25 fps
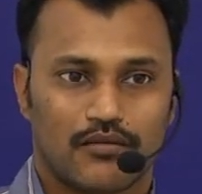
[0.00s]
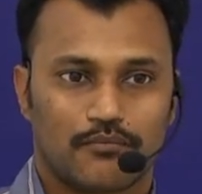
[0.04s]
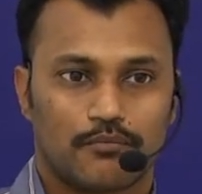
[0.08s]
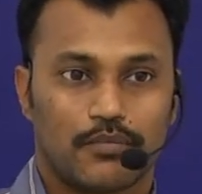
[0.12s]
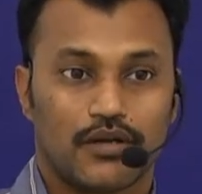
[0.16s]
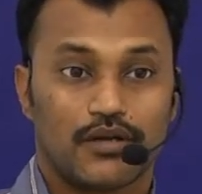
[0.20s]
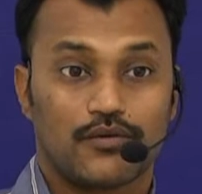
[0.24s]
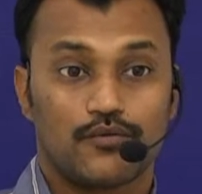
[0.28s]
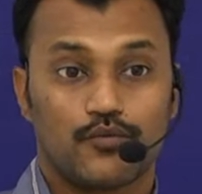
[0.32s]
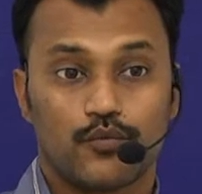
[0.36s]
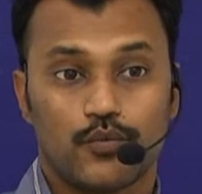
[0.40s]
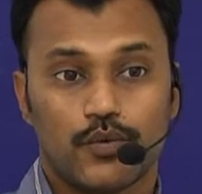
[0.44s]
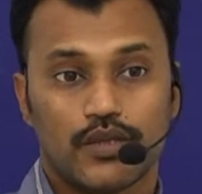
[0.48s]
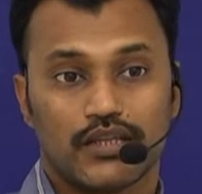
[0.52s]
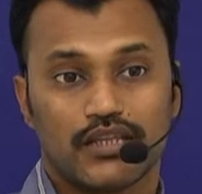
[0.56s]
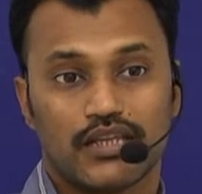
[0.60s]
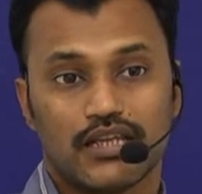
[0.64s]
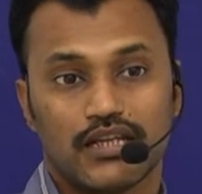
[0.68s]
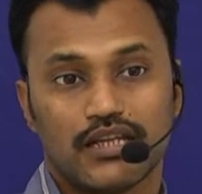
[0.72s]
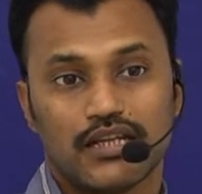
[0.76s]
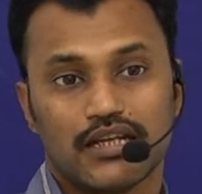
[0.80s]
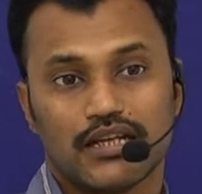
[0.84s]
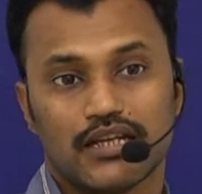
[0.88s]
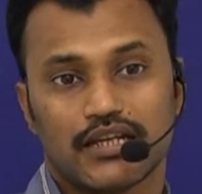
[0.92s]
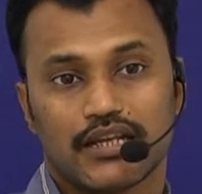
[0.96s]
But
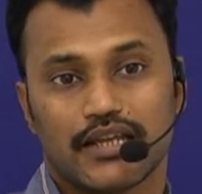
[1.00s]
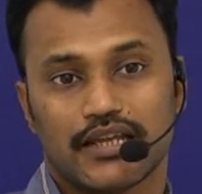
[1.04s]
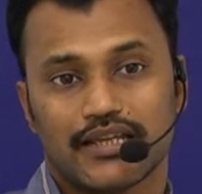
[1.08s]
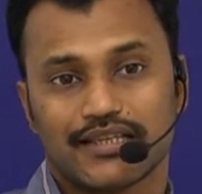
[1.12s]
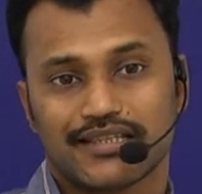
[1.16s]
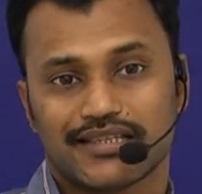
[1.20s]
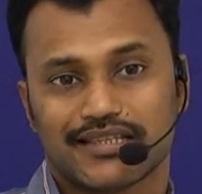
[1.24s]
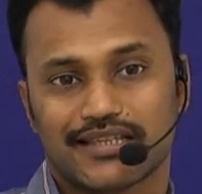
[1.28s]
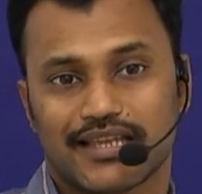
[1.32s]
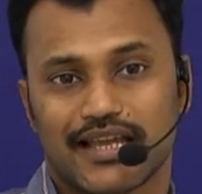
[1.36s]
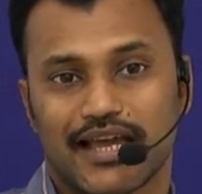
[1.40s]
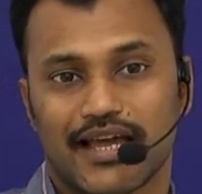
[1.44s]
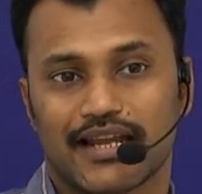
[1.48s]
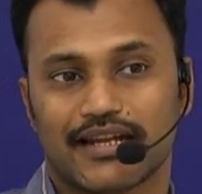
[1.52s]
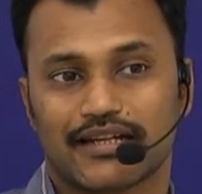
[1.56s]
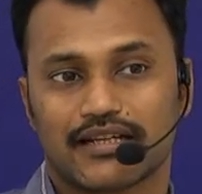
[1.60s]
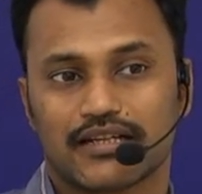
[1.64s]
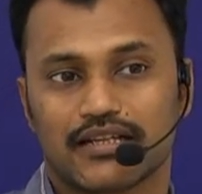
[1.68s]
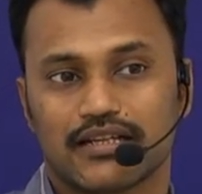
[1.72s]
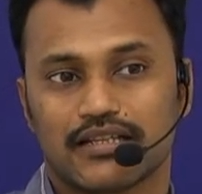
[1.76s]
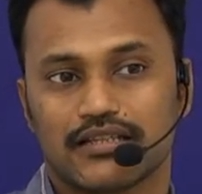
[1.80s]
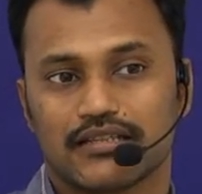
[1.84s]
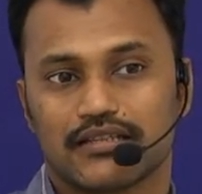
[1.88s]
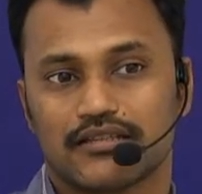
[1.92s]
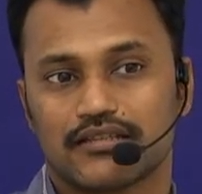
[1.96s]
within his
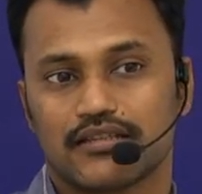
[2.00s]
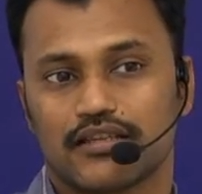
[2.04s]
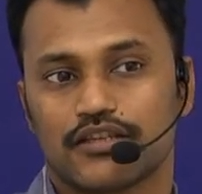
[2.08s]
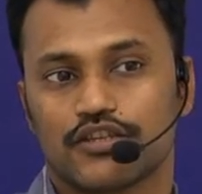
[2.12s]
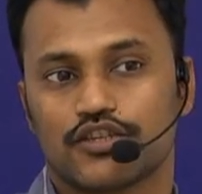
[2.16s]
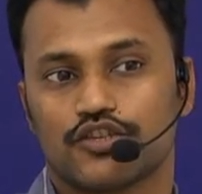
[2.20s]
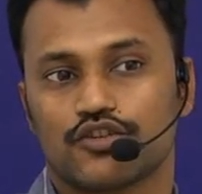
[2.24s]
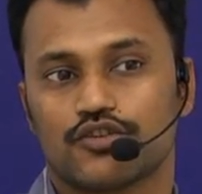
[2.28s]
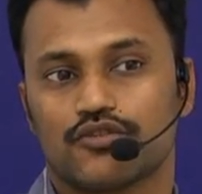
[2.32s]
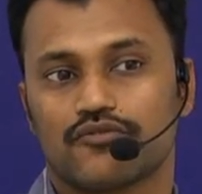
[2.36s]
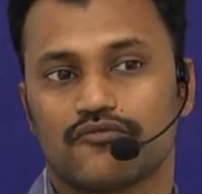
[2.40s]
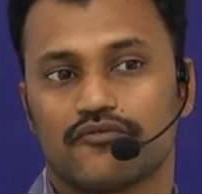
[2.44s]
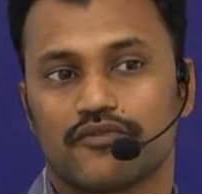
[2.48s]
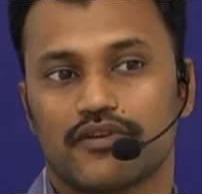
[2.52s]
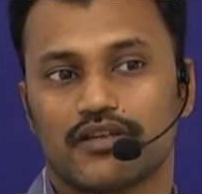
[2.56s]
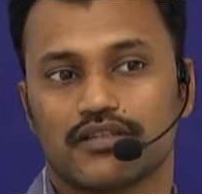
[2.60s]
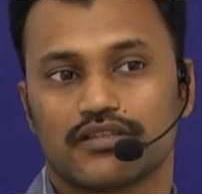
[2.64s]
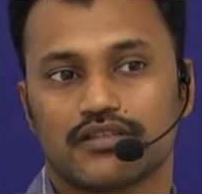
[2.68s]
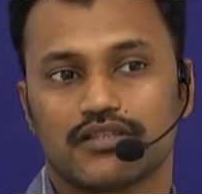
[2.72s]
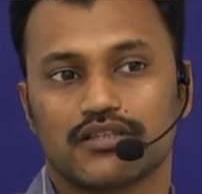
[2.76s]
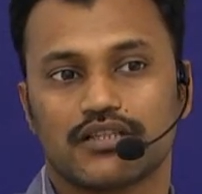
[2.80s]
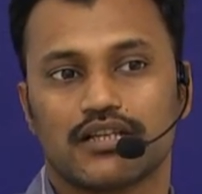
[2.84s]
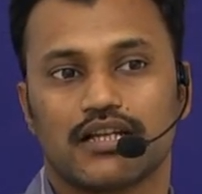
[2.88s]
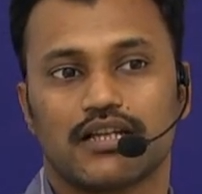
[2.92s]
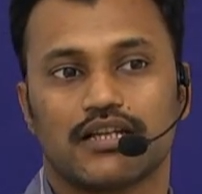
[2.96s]
characters is a
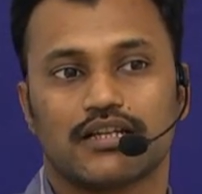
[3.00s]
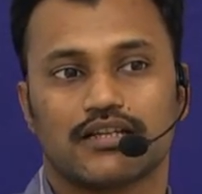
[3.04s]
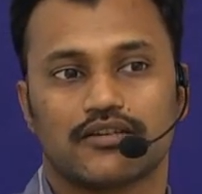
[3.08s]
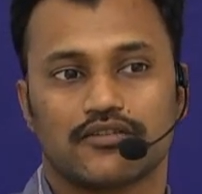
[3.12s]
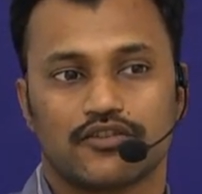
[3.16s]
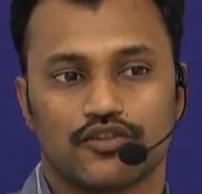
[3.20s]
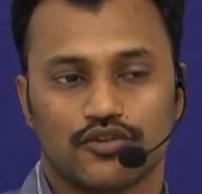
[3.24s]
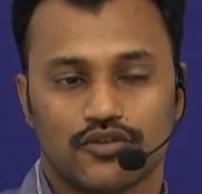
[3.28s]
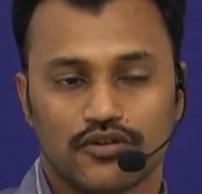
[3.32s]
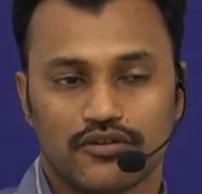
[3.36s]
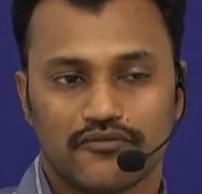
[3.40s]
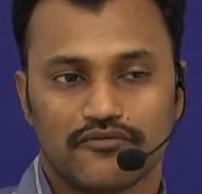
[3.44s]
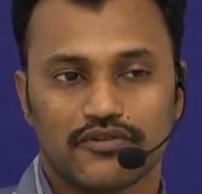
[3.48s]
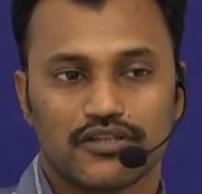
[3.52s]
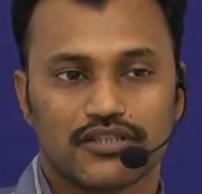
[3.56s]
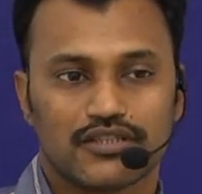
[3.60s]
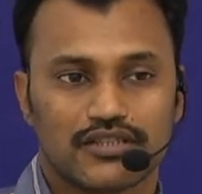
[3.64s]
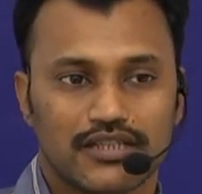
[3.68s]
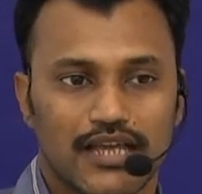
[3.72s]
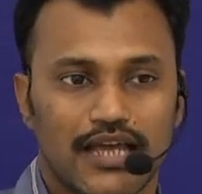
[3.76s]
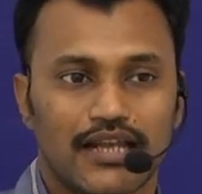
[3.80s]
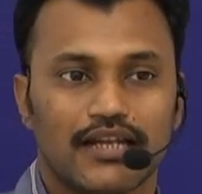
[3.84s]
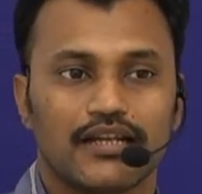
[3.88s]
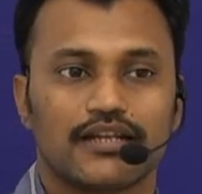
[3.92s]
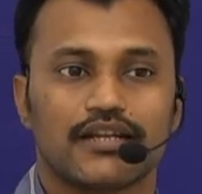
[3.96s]

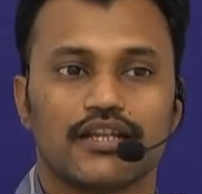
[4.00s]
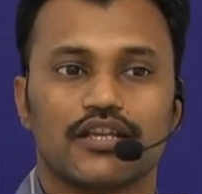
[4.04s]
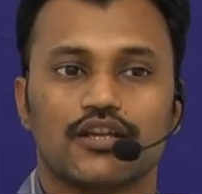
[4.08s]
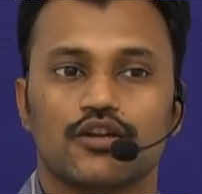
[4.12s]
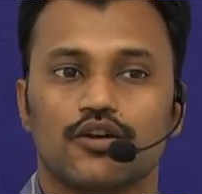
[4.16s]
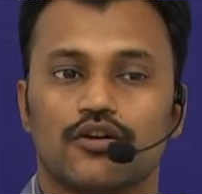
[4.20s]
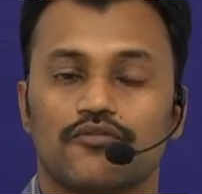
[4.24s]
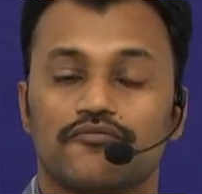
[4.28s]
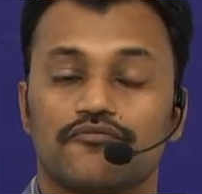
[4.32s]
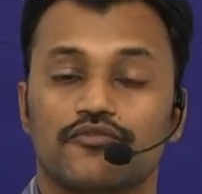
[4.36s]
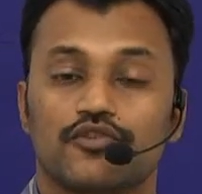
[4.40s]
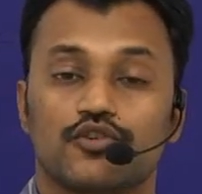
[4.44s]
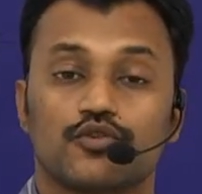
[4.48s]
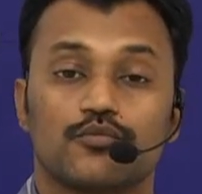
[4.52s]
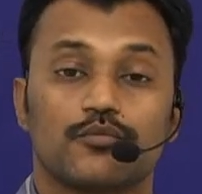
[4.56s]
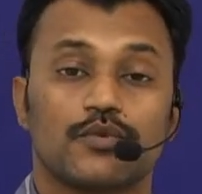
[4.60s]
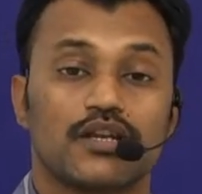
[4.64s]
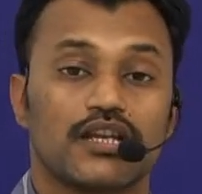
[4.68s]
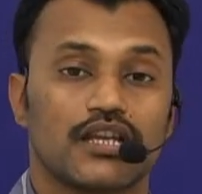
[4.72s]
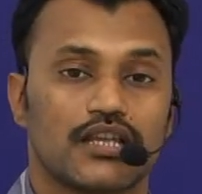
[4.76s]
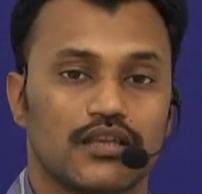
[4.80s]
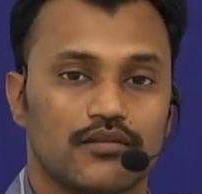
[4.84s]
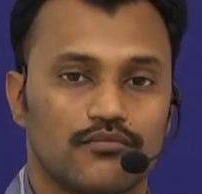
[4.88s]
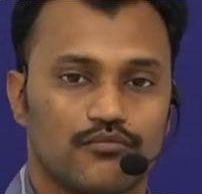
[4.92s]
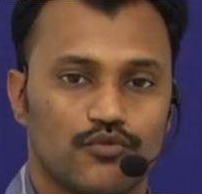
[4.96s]
universality of
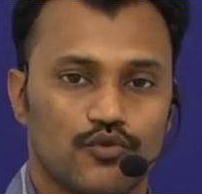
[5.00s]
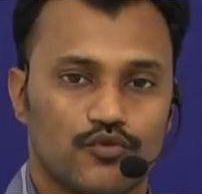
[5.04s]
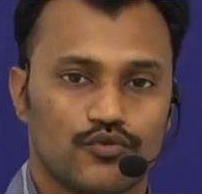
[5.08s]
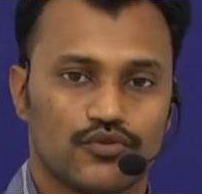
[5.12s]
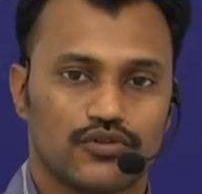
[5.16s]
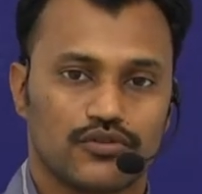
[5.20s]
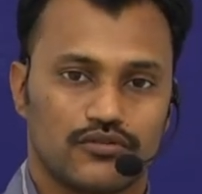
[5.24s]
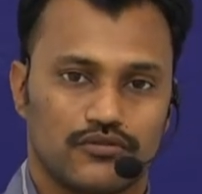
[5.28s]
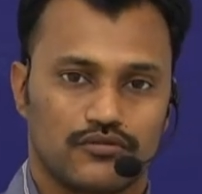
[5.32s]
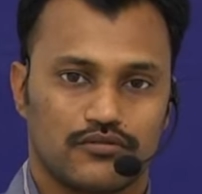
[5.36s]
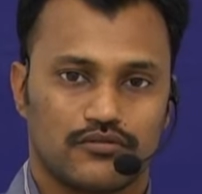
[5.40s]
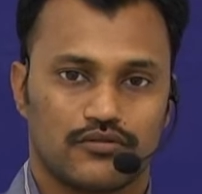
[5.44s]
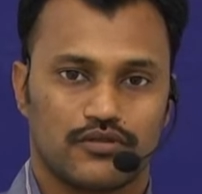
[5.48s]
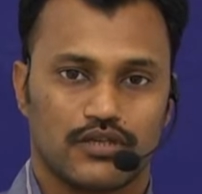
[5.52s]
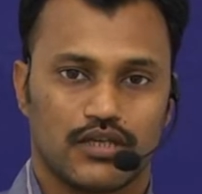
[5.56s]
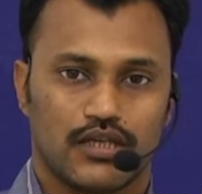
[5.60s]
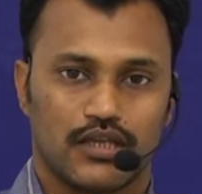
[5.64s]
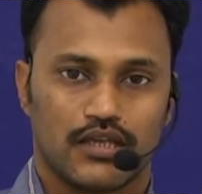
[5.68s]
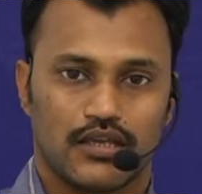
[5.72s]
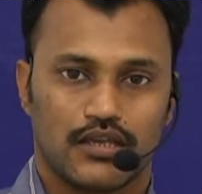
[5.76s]
human emotions.